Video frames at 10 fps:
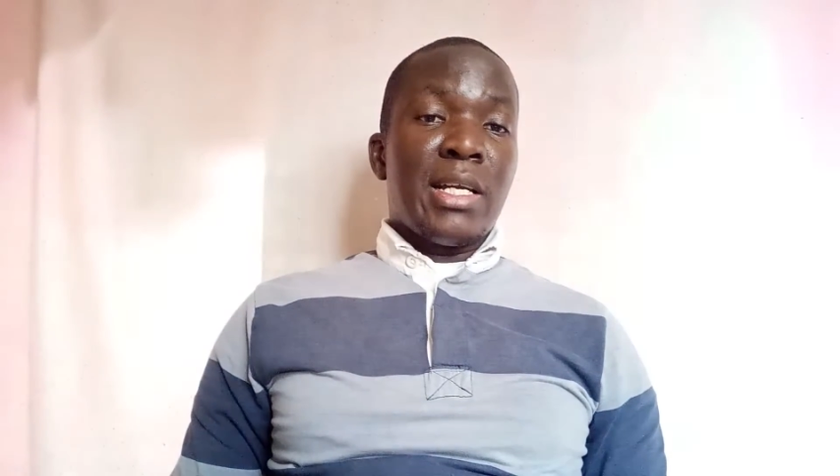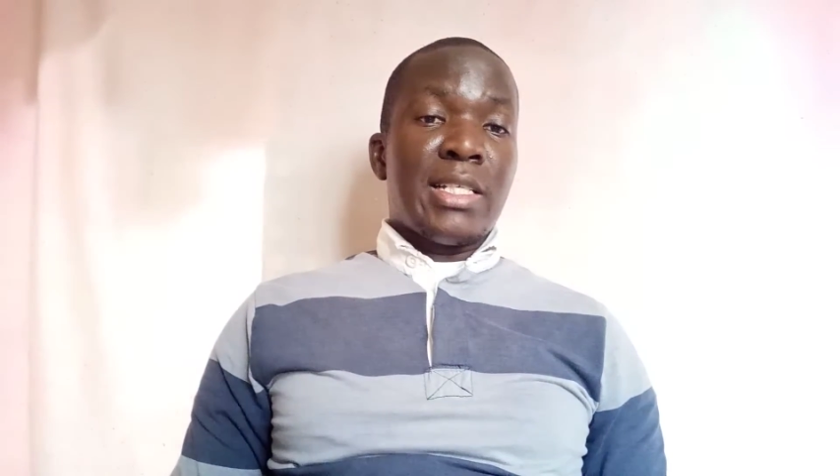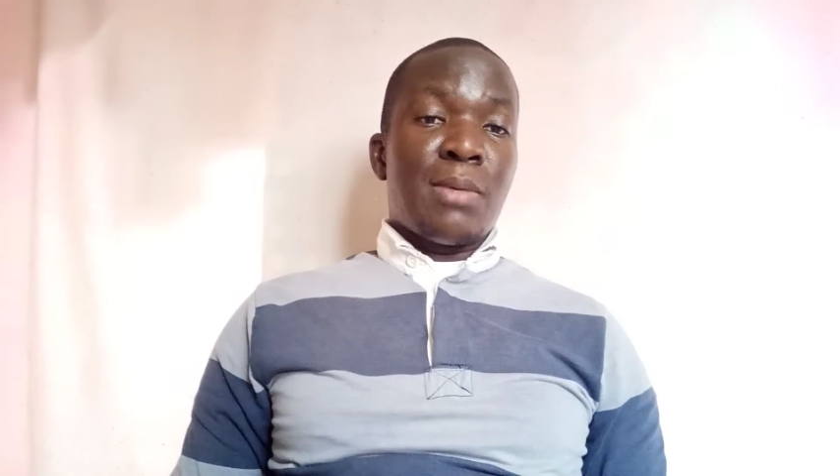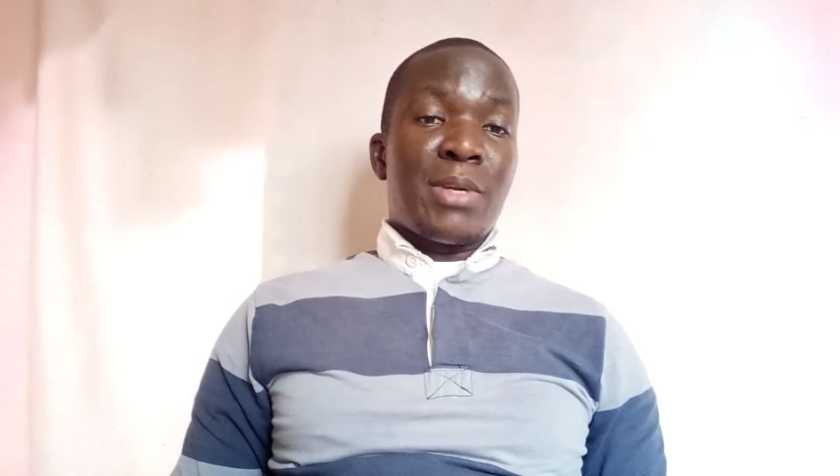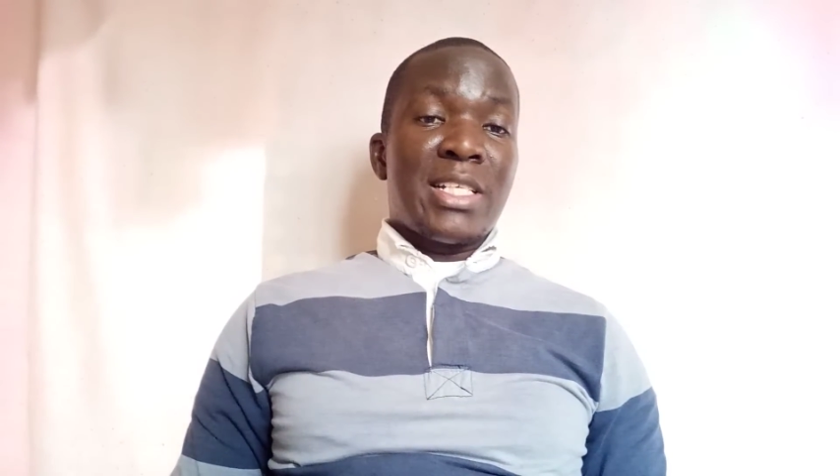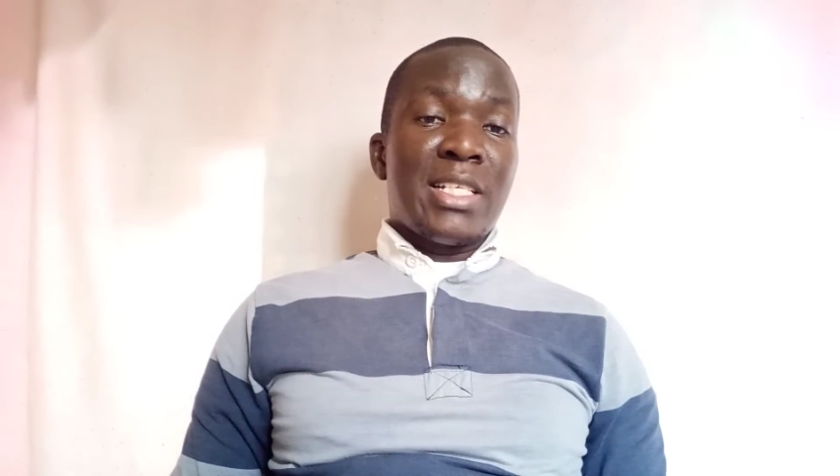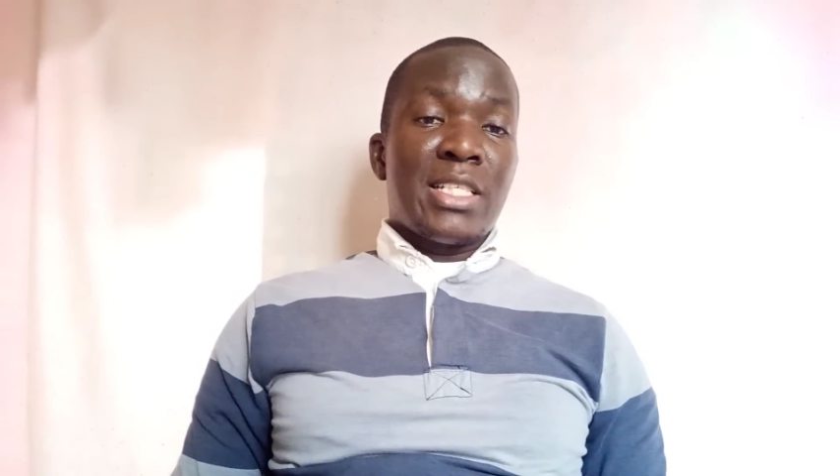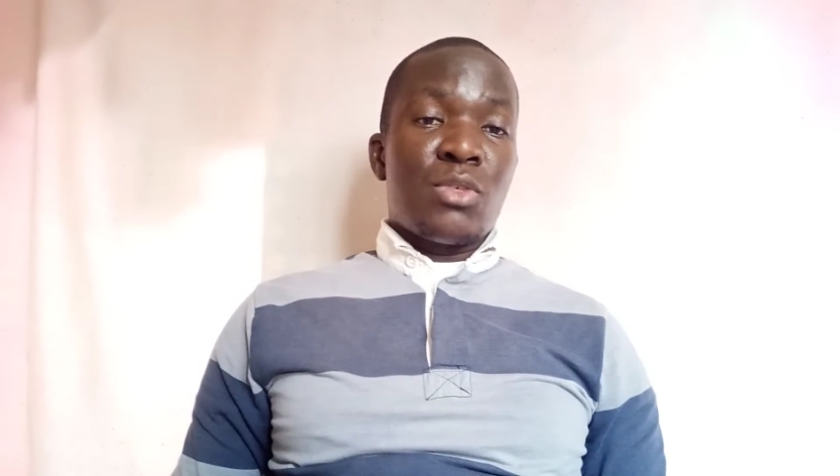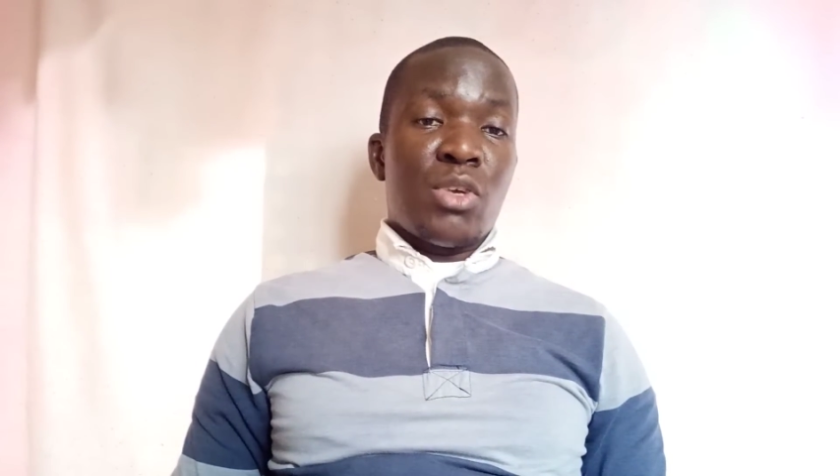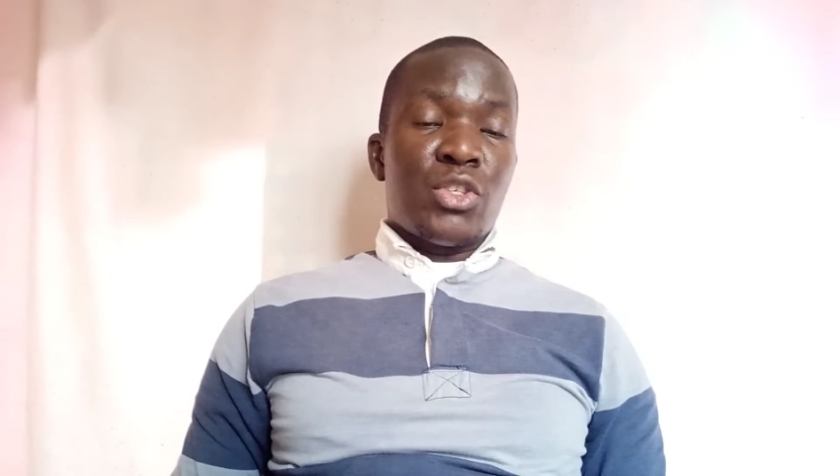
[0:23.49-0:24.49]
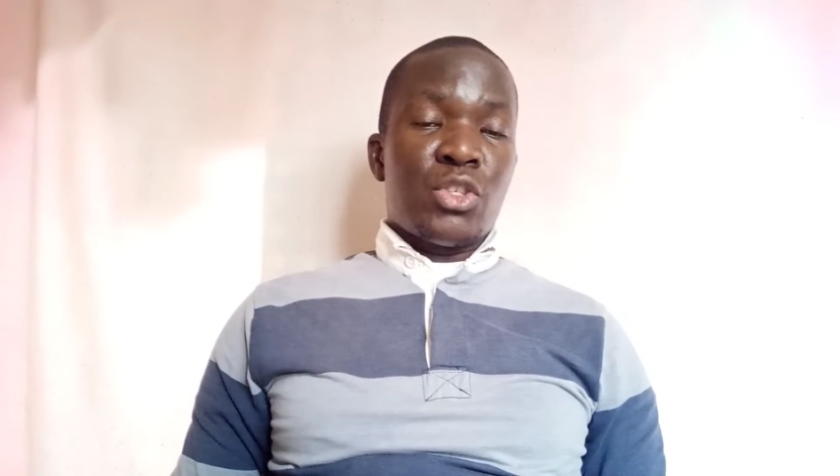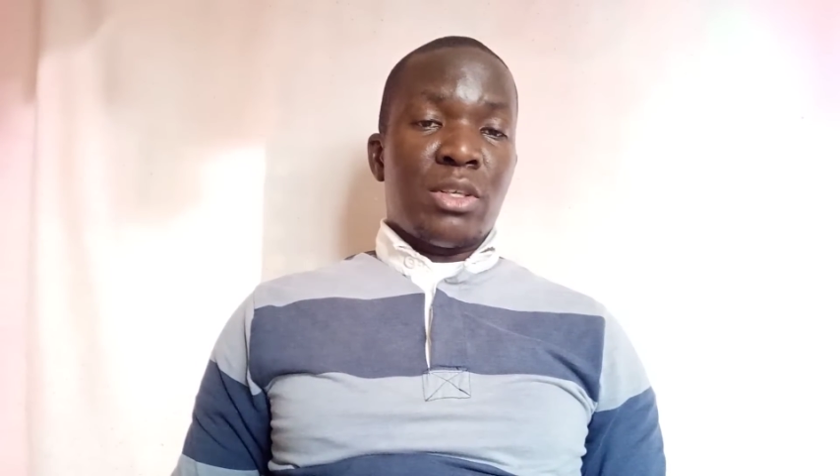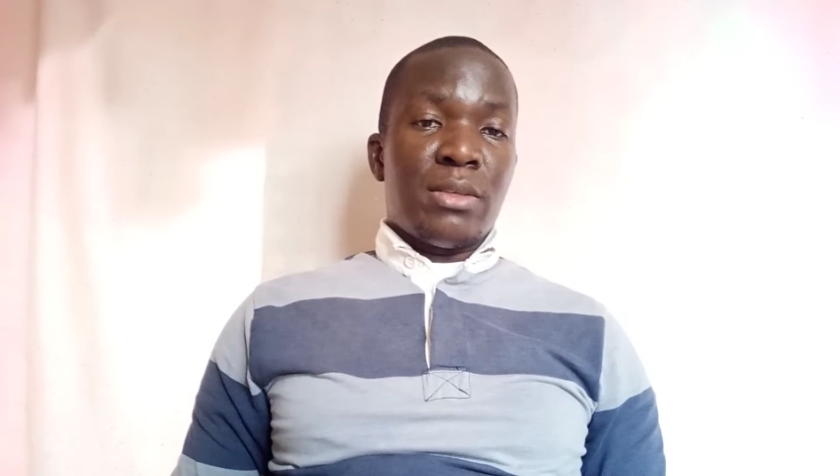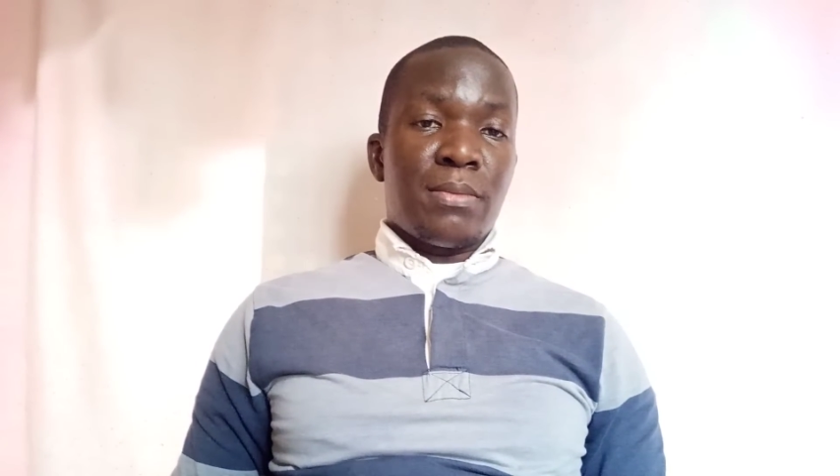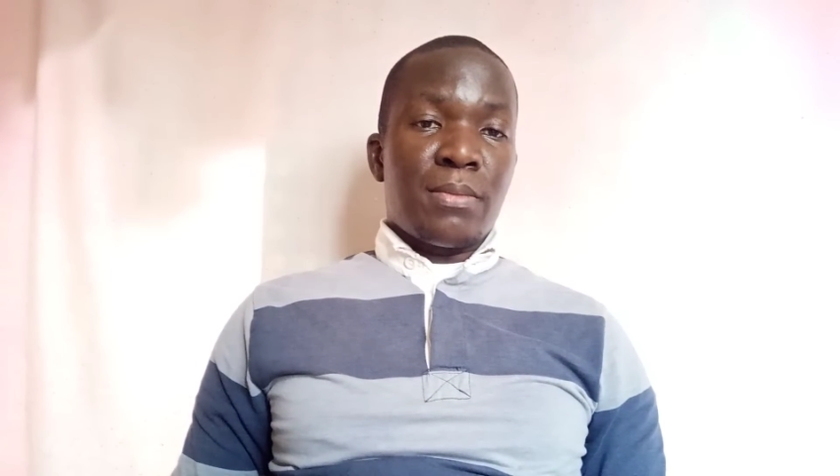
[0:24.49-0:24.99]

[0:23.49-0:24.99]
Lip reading: interpreting situation.